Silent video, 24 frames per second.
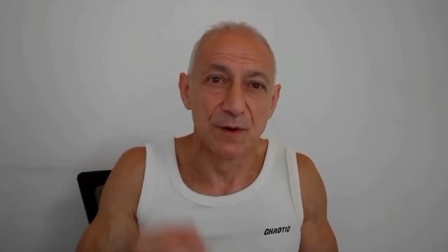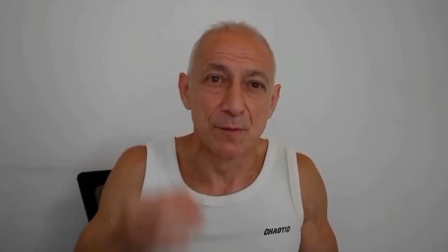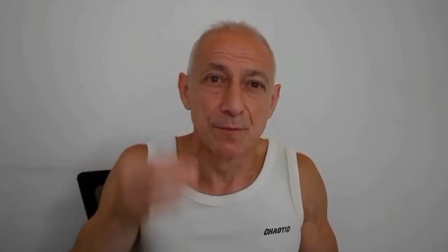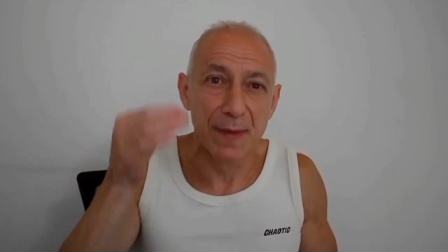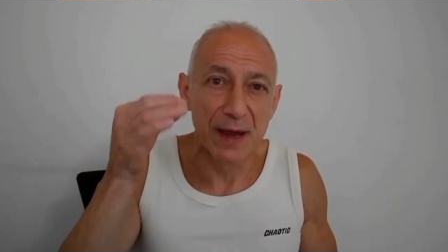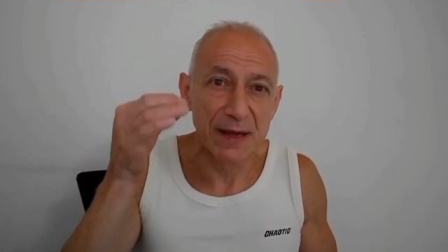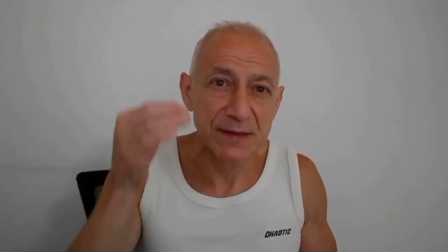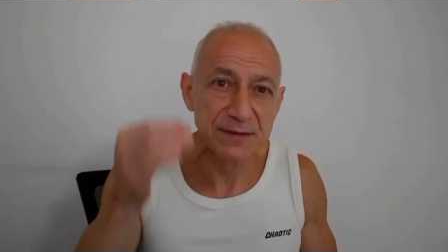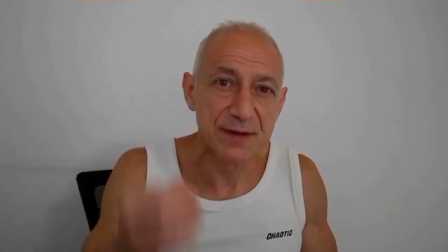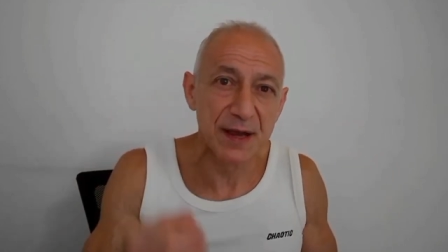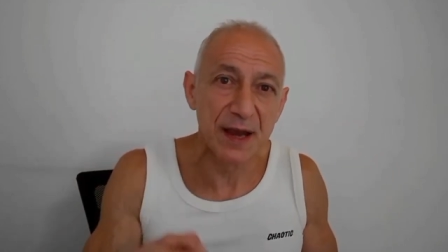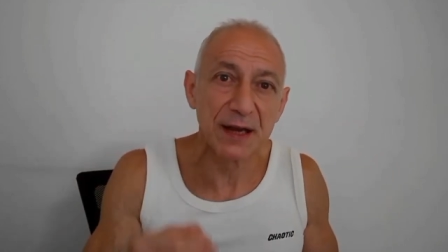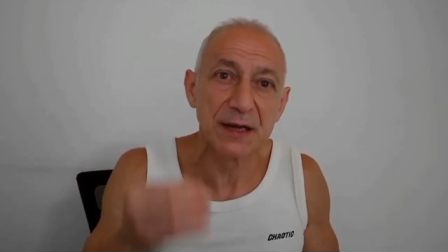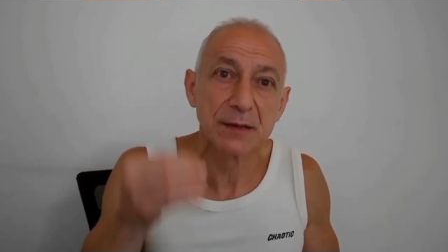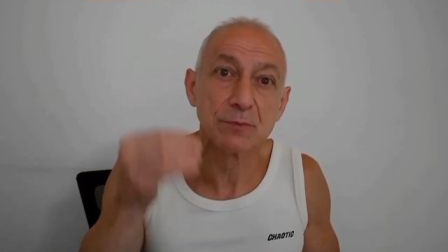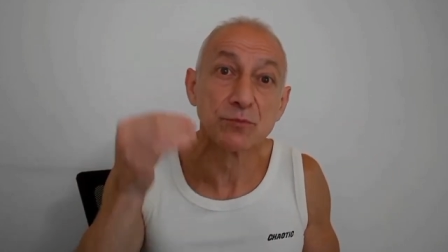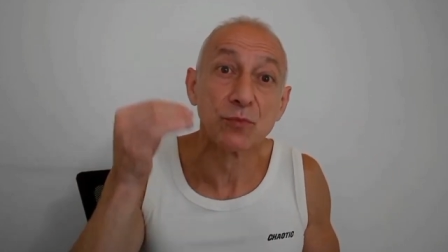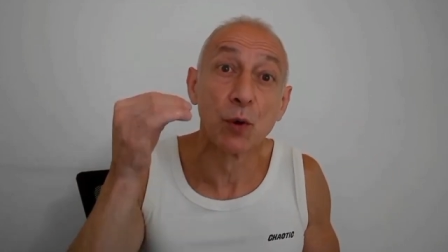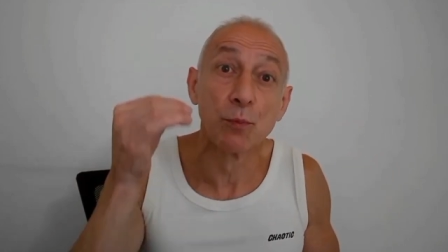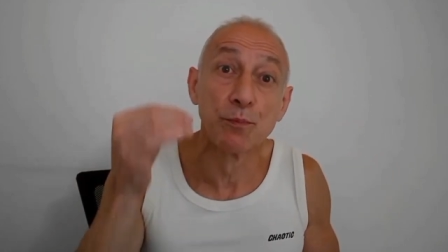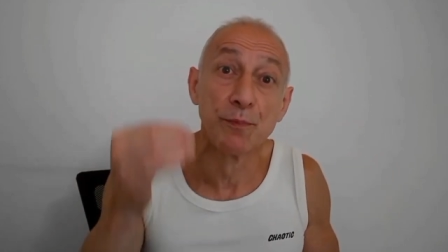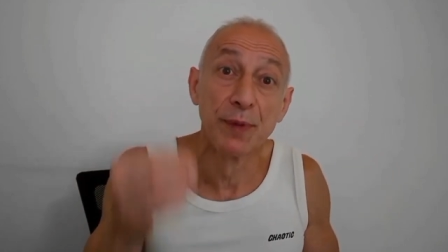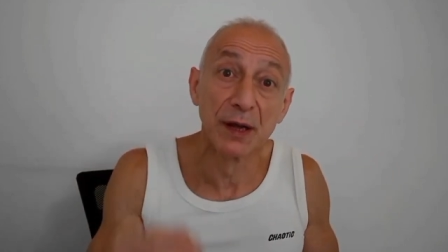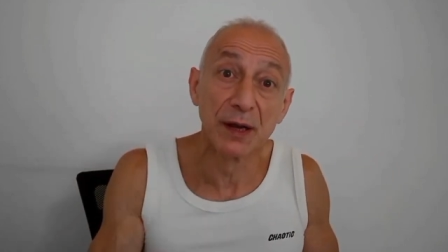for
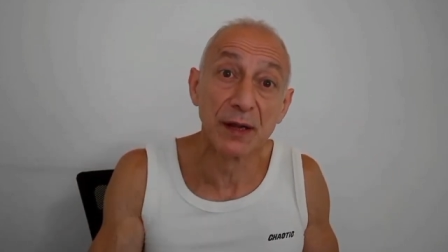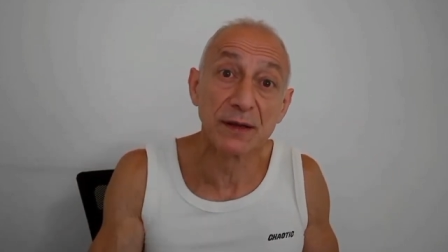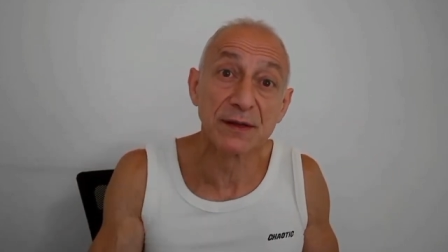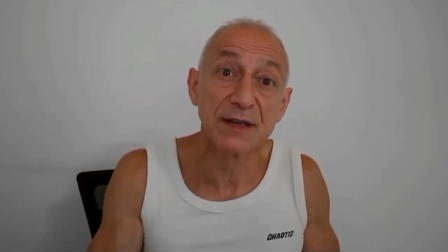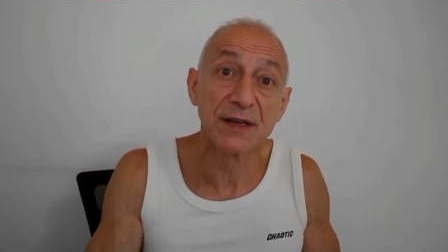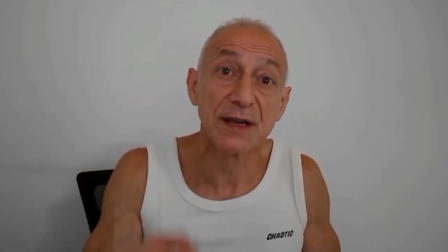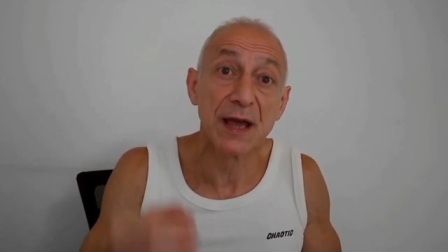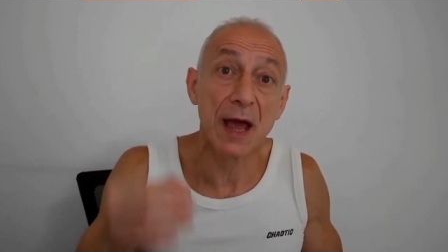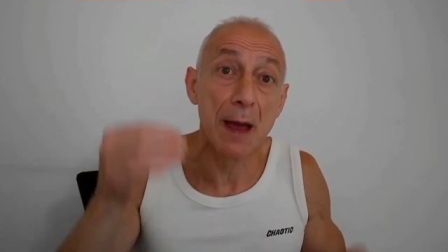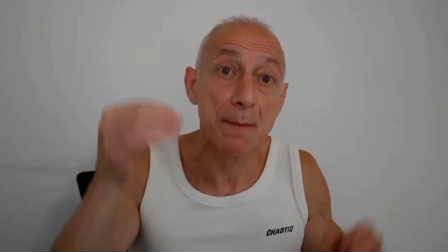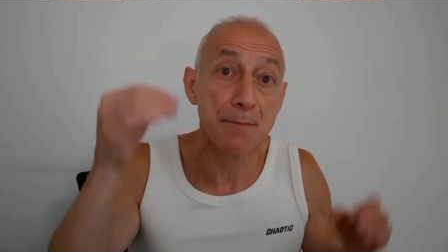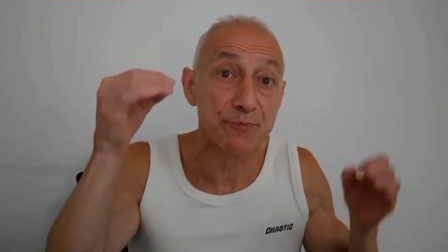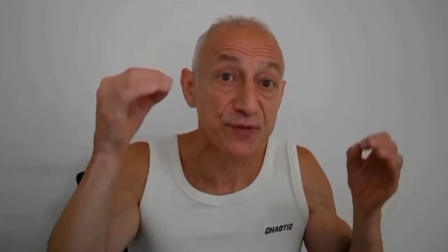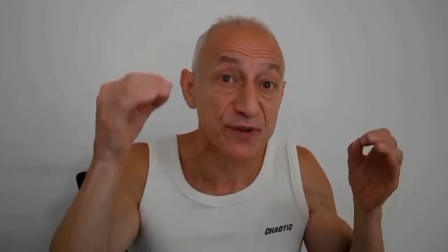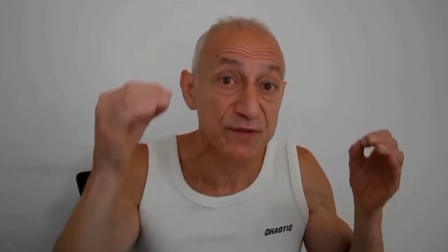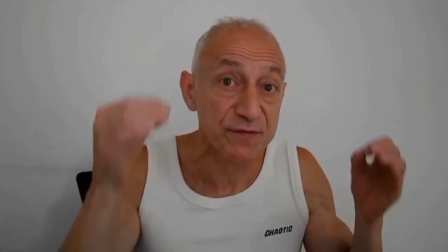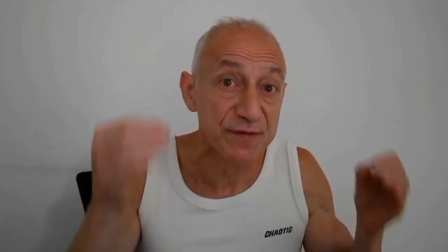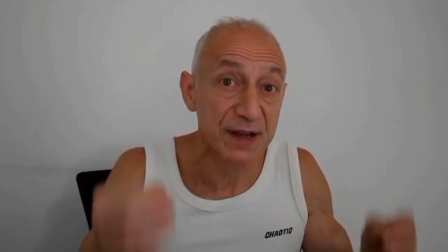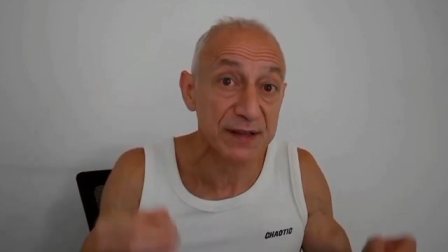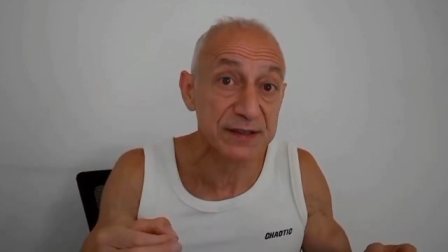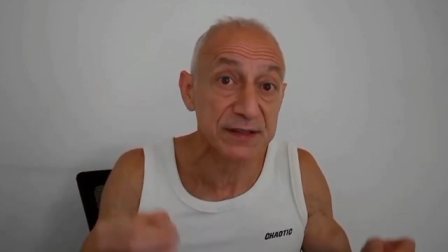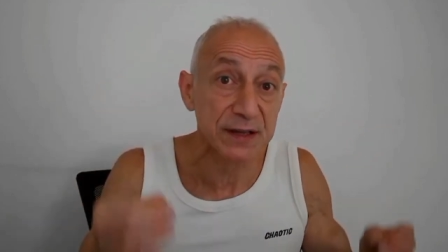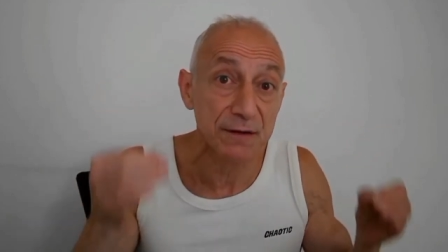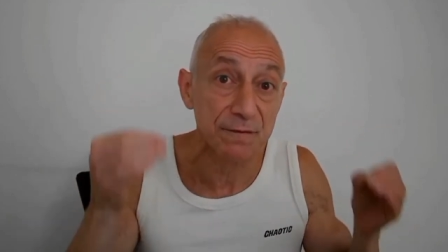maintaining mobility and
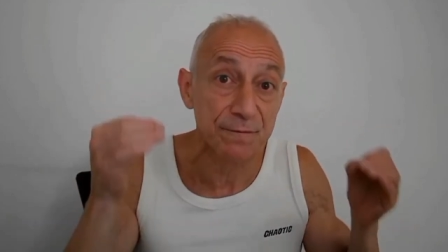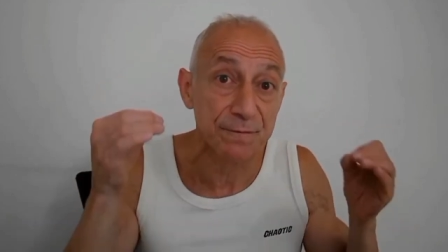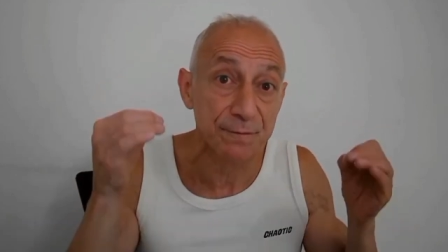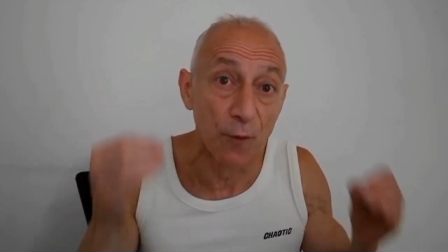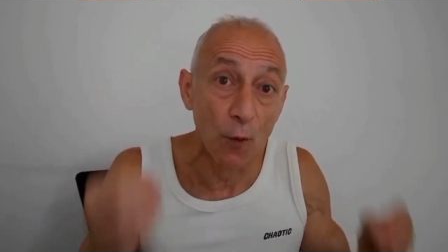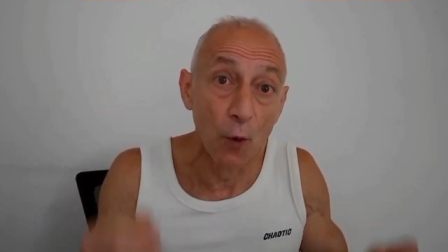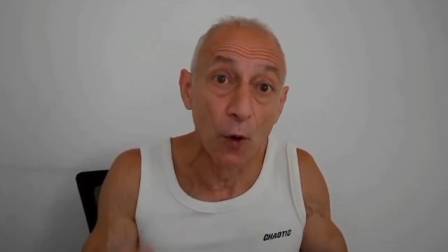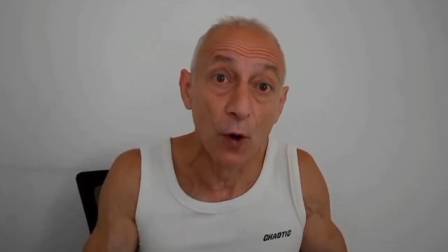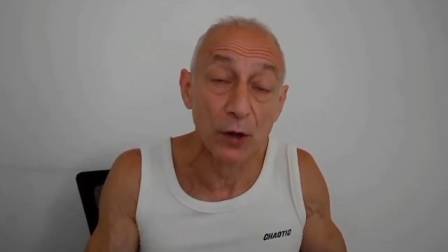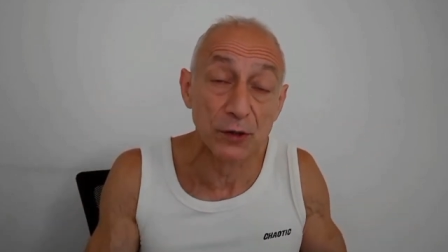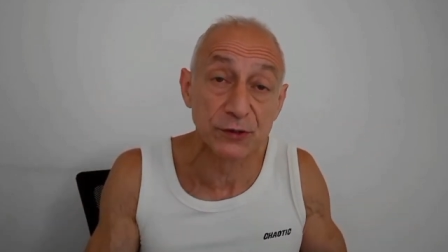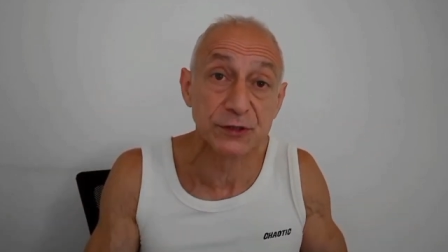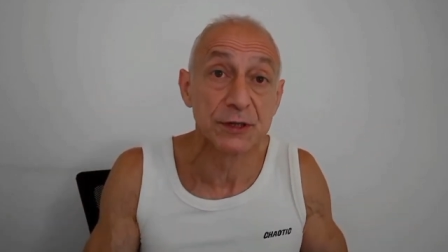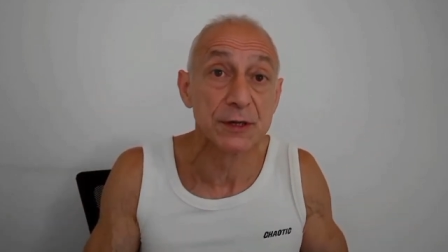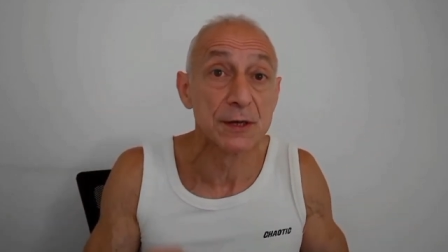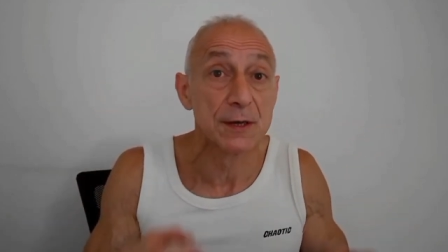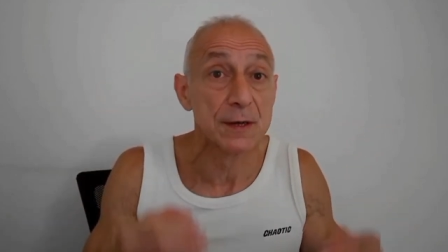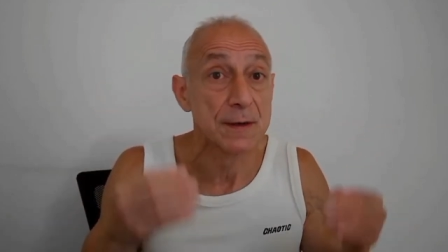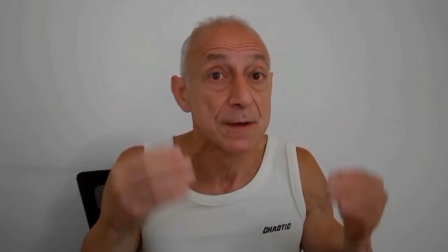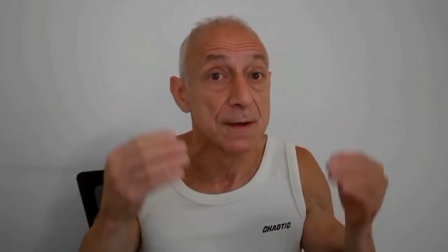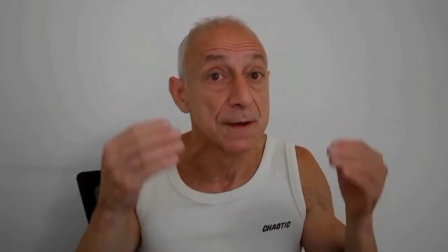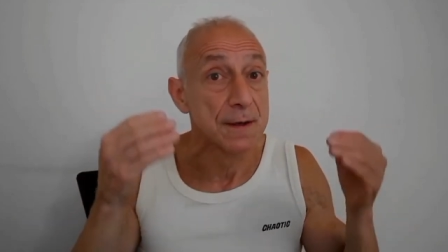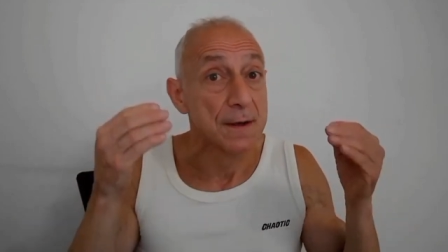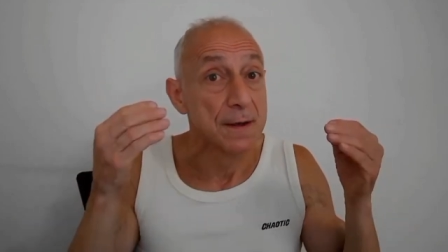preventing
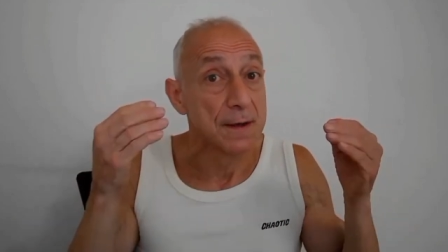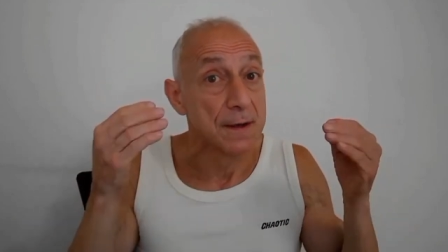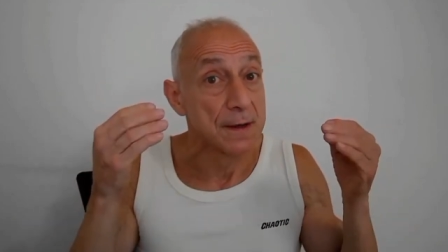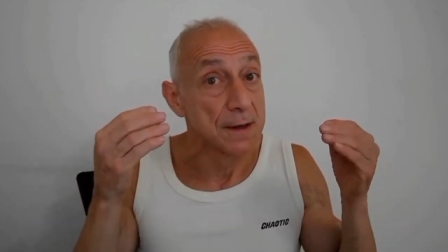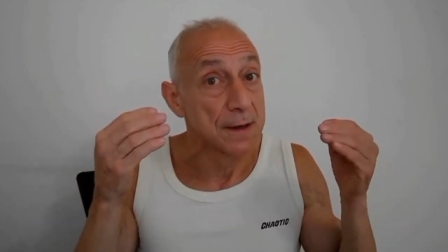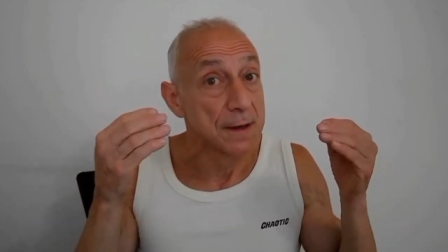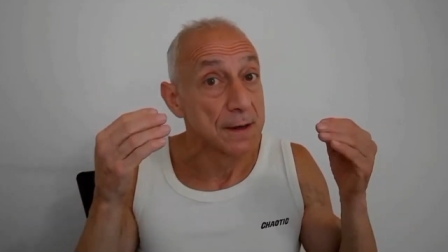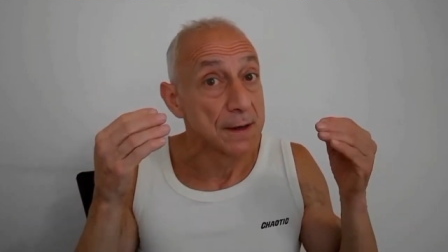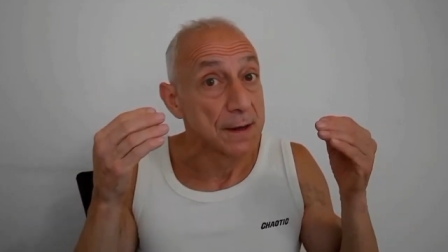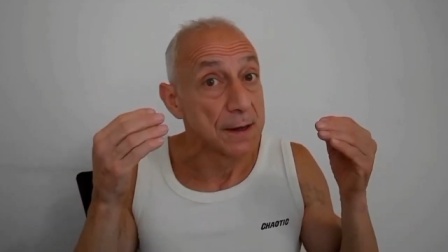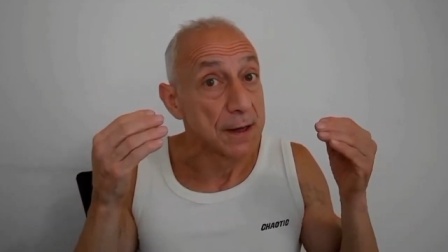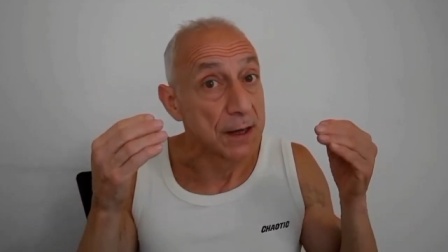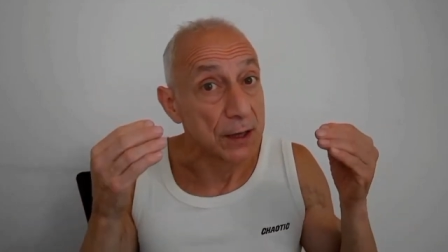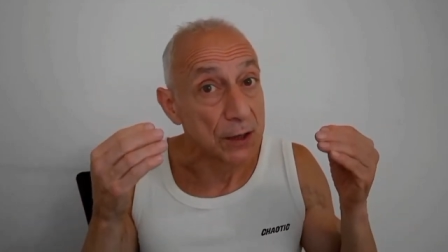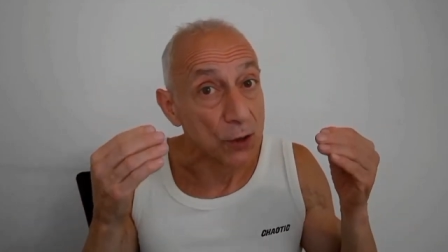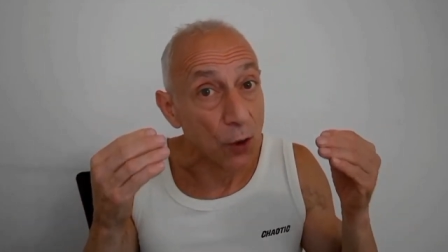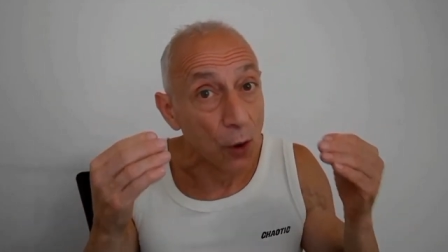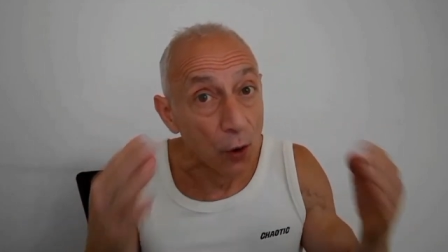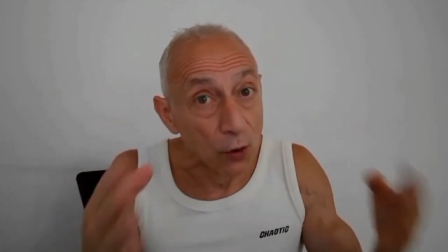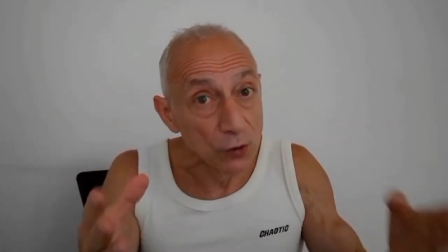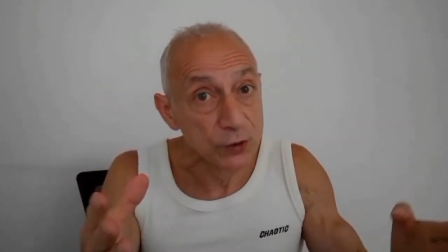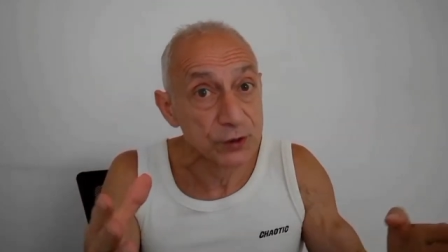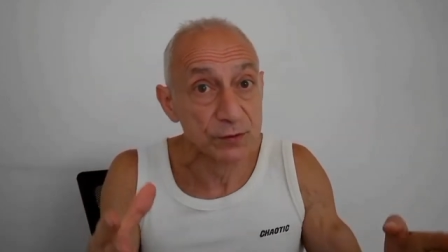falls in